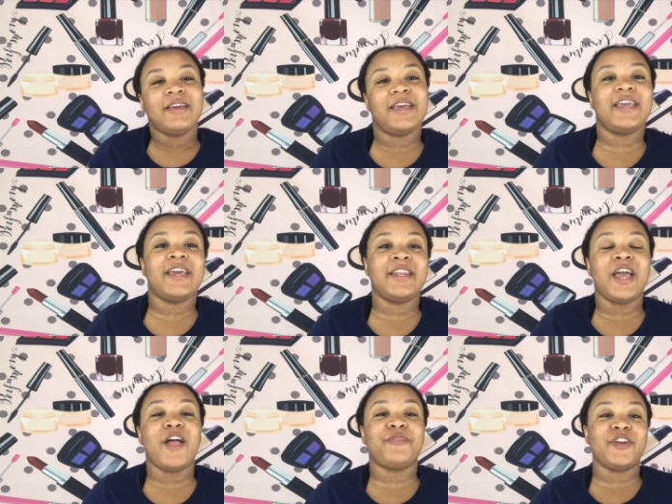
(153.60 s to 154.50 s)
And
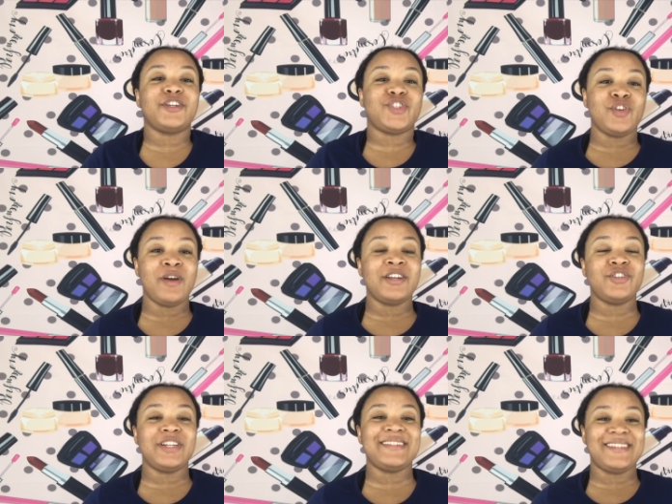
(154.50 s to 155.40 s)
they're
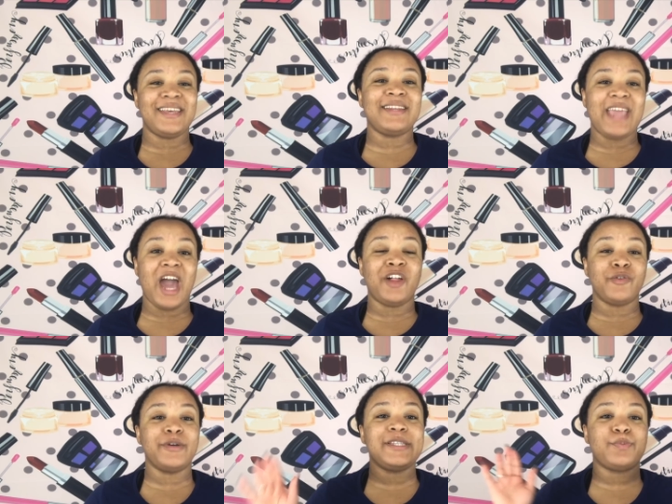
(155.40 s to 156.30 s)
210
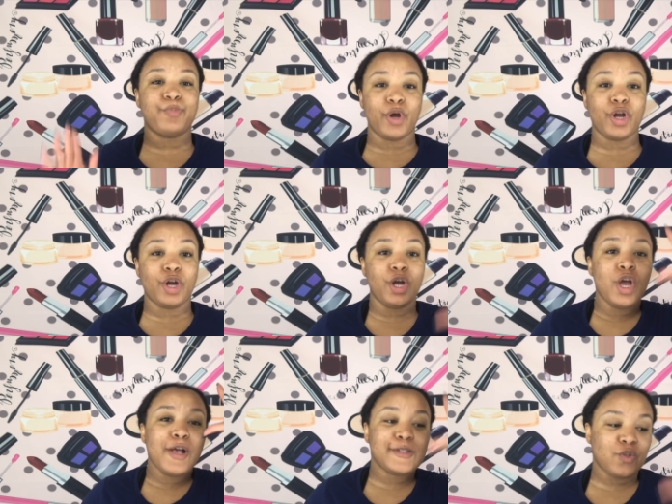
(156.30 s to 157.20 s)
calories per
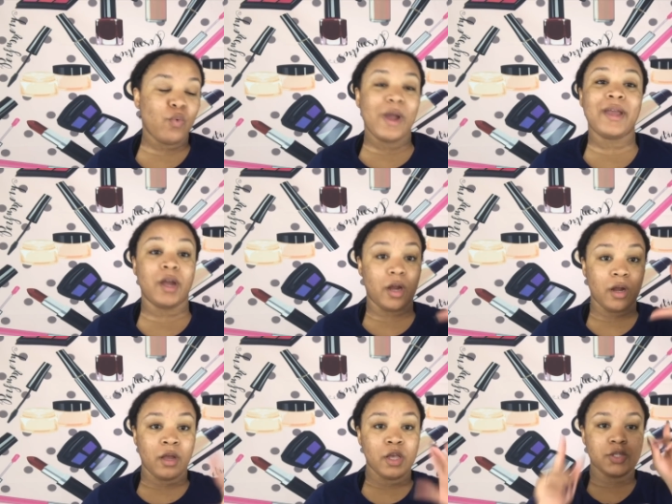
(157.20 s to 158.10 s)

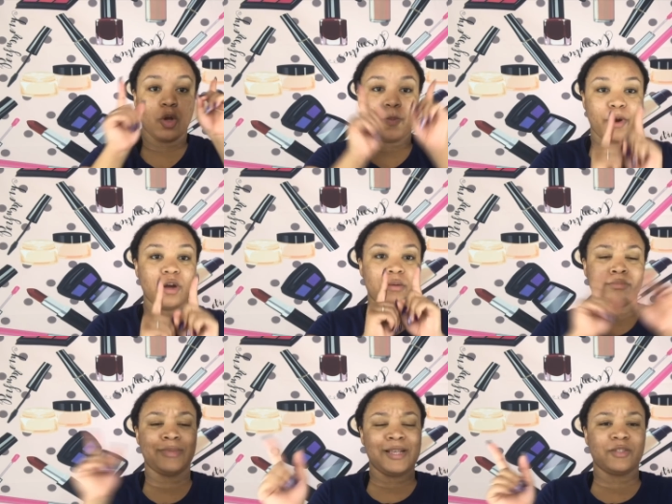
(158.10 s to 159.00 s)
square. So per,
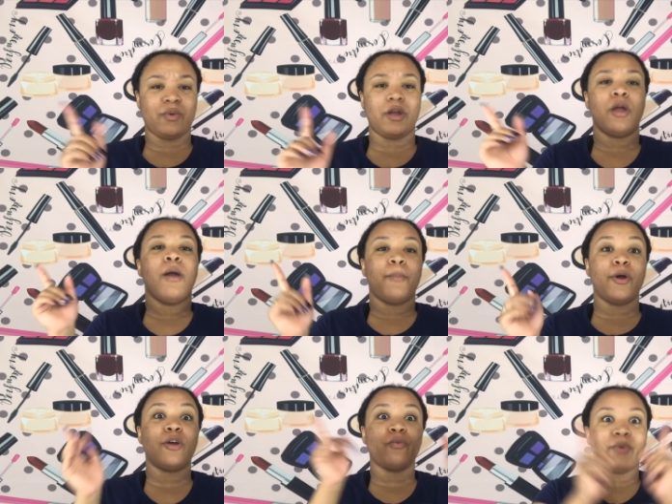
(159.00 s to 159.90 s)
not square,
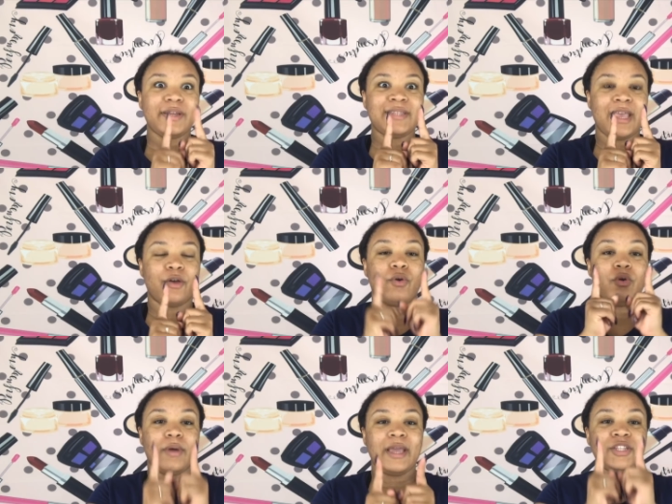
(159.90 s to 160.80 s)
per
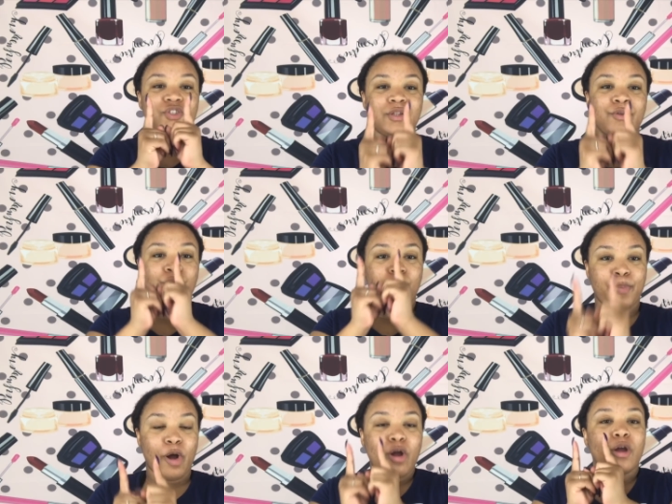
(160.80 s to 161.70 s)
rectangle. Each little
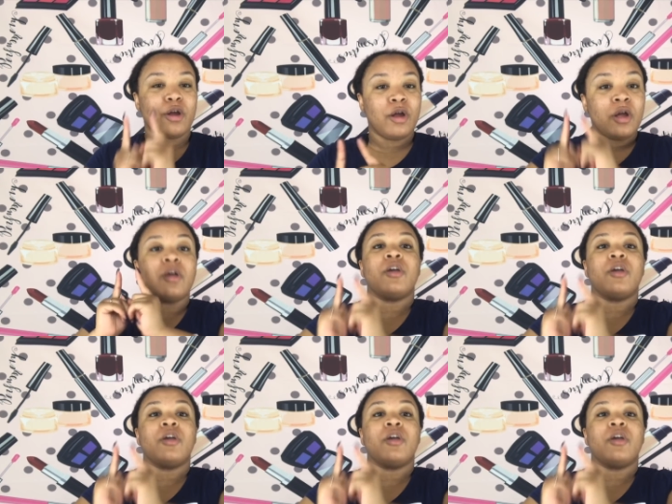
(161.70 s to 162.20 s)
bar